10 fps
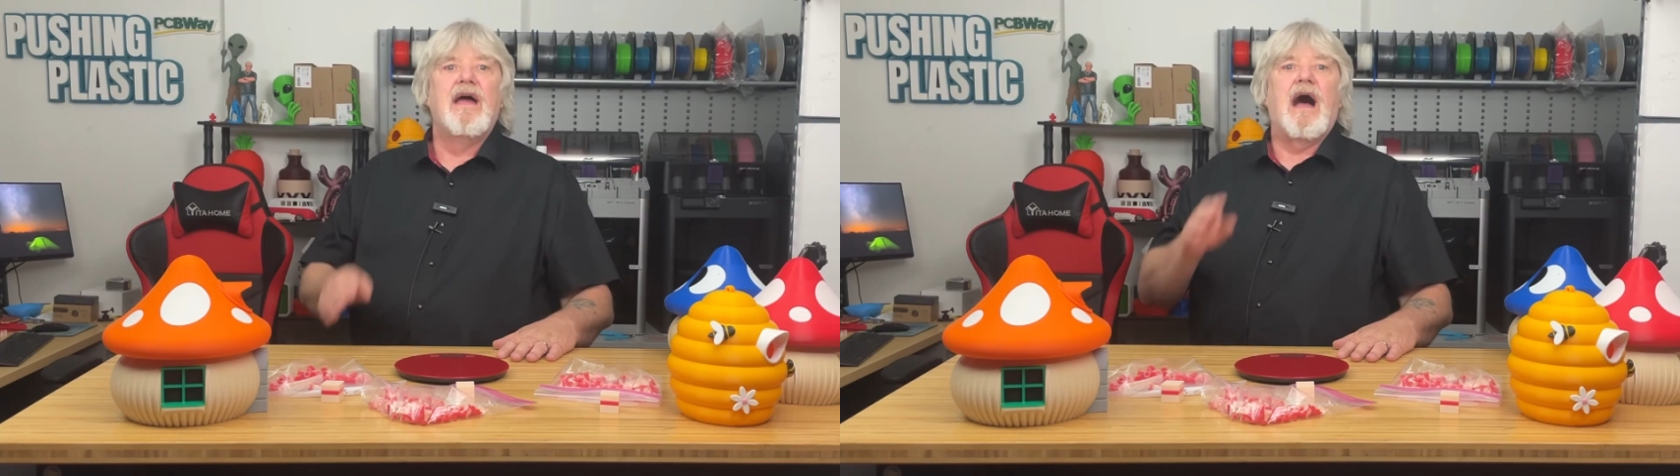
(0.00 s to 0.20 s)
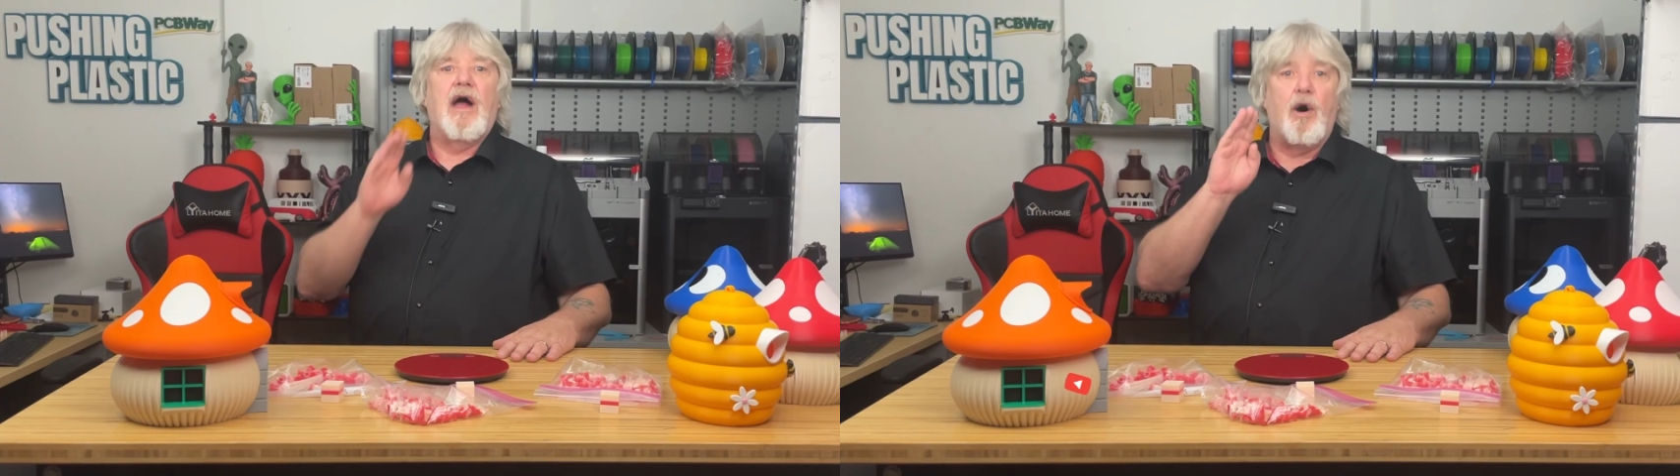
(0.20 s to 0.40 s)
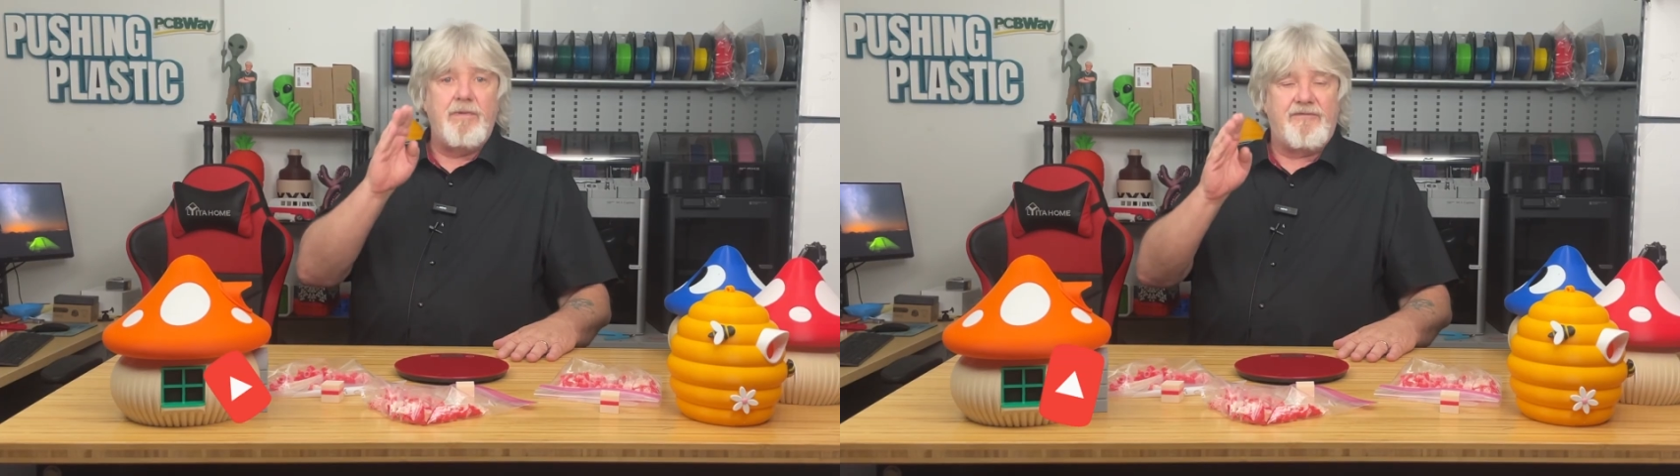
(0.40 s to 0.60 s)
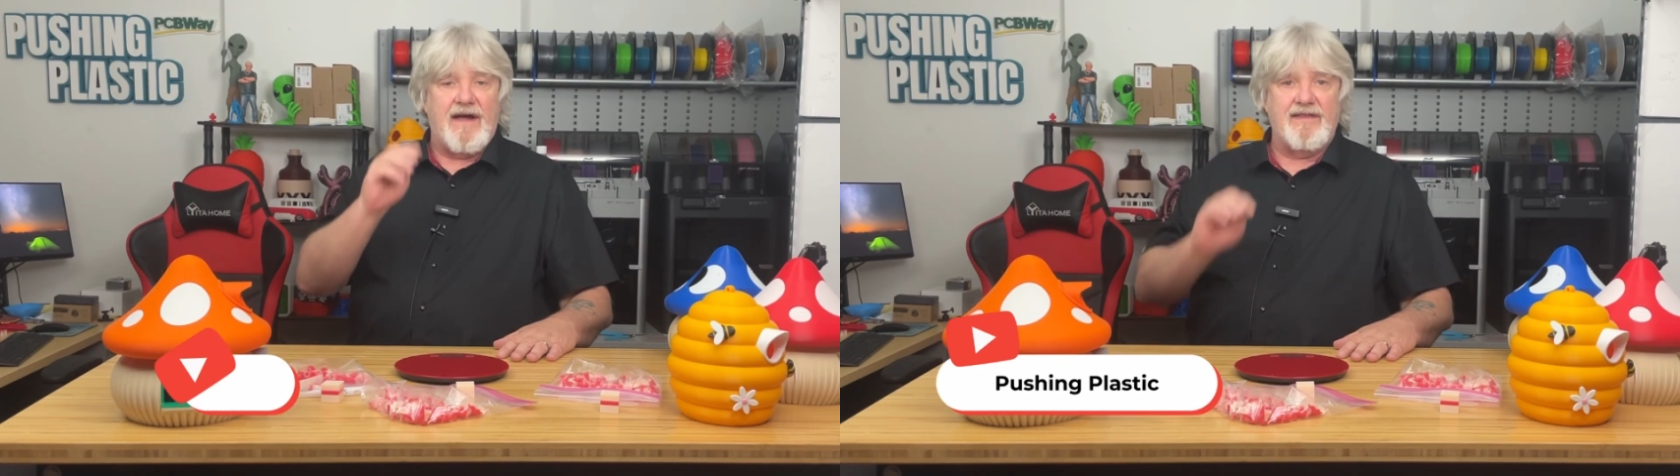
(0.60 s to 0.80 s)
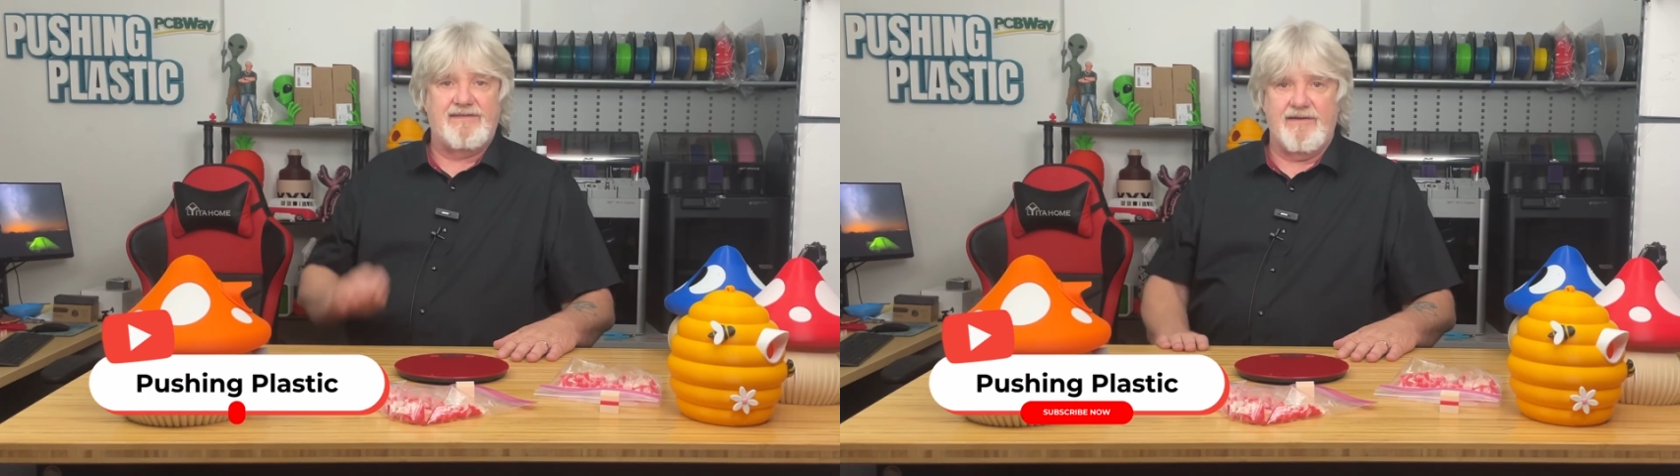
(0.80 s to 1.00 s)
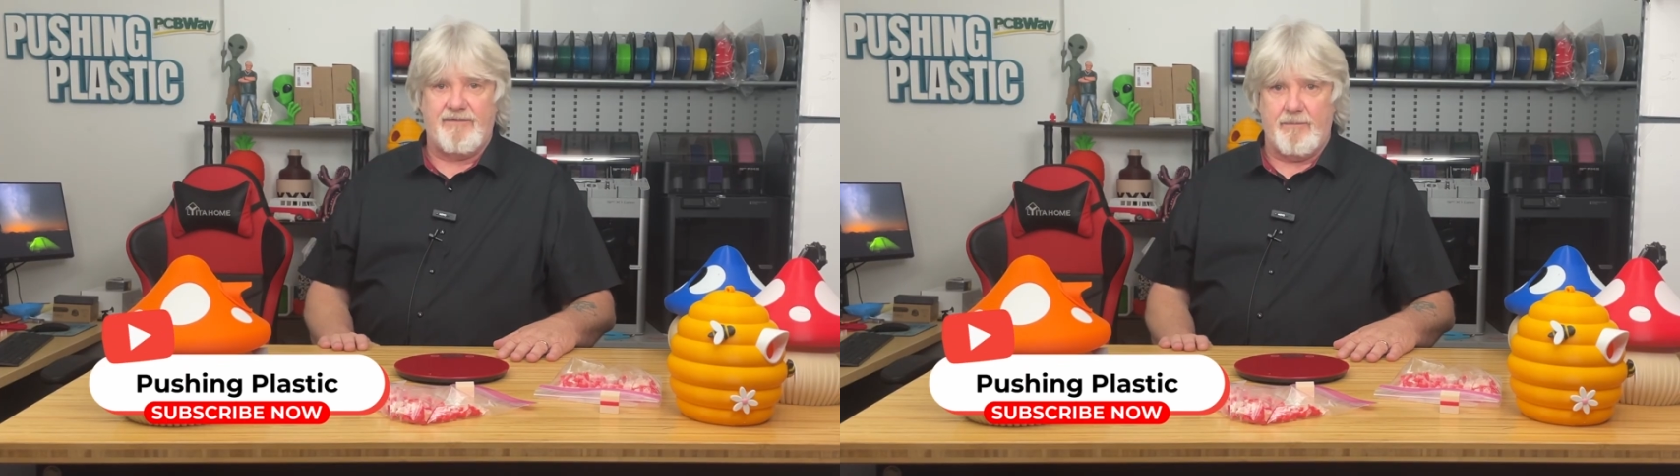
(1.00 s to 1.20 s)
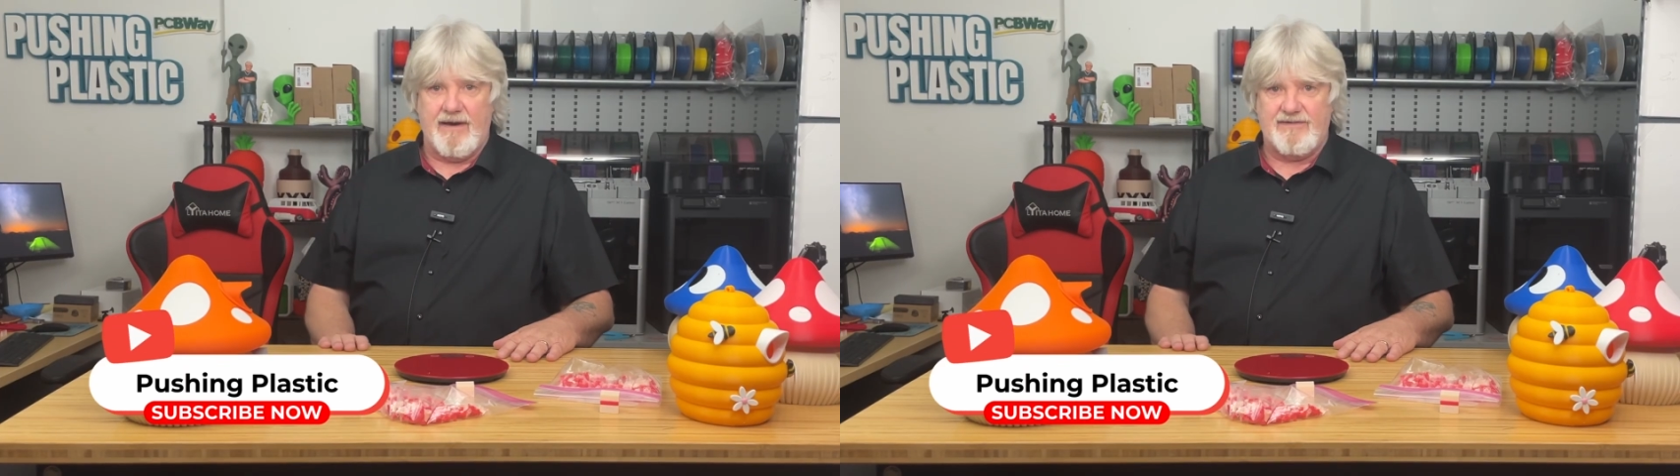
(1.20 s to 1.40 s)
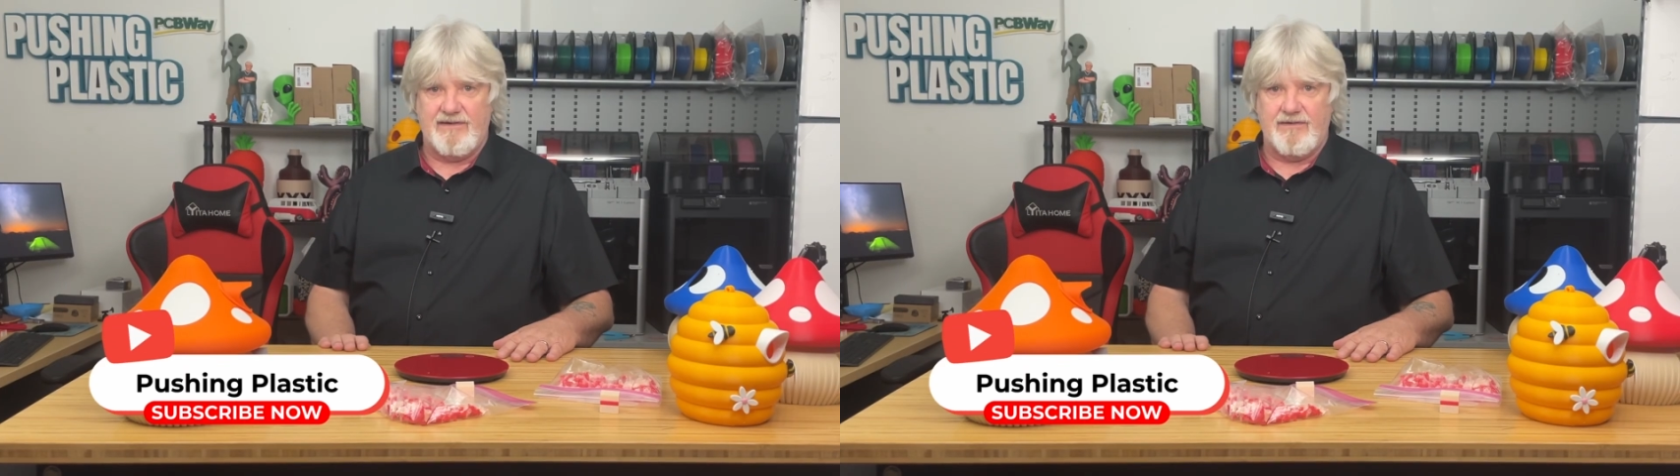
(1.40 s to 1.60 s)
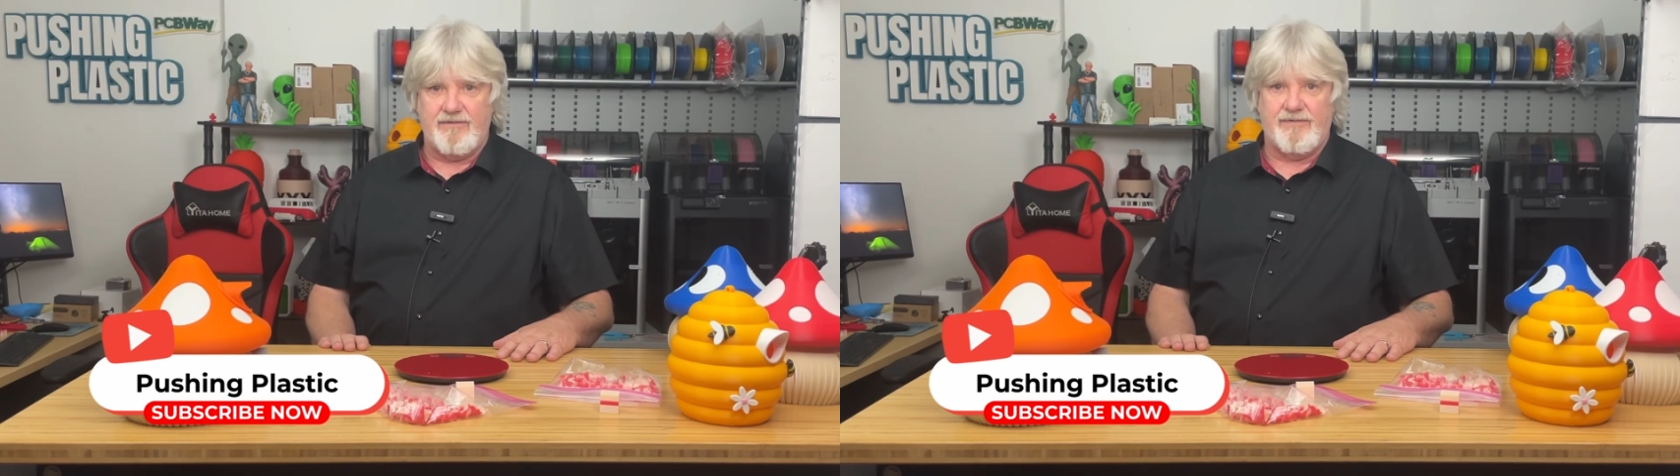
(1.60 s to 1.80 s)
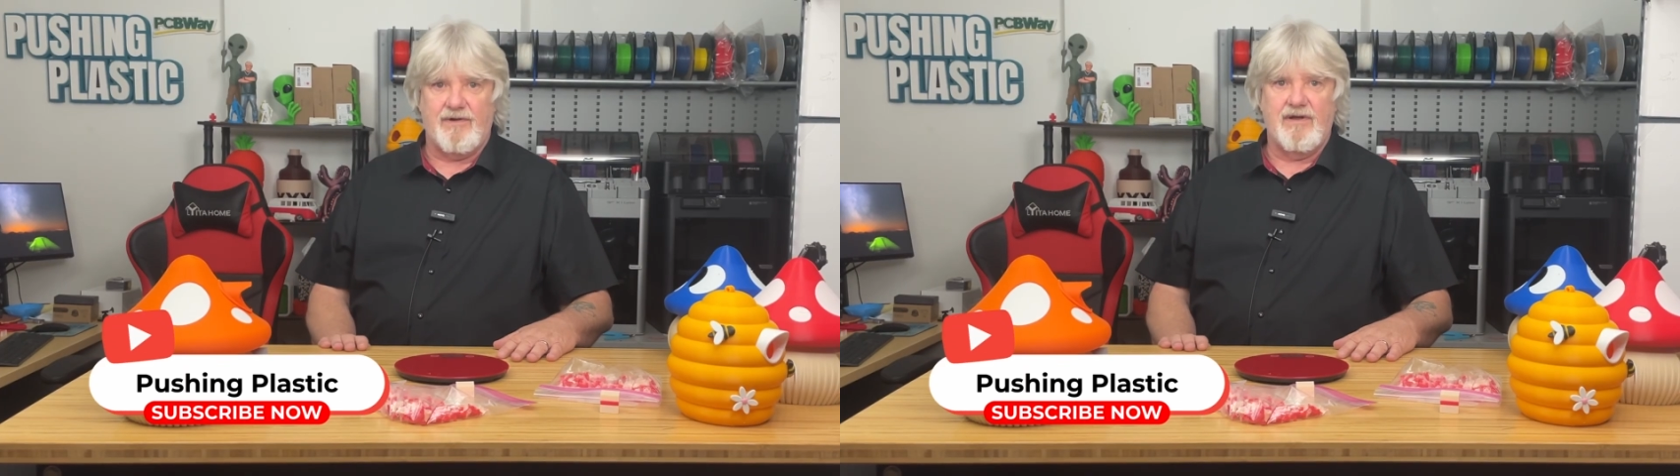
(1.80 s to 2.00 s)
I hope you found this information
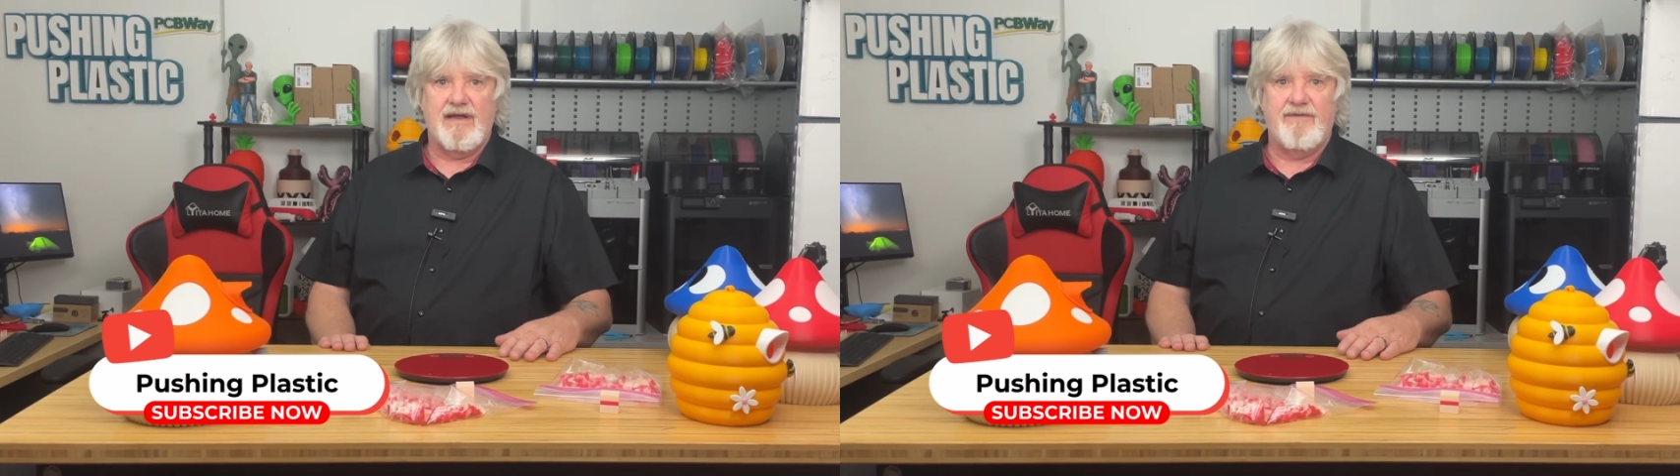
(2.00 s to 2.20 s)
useful.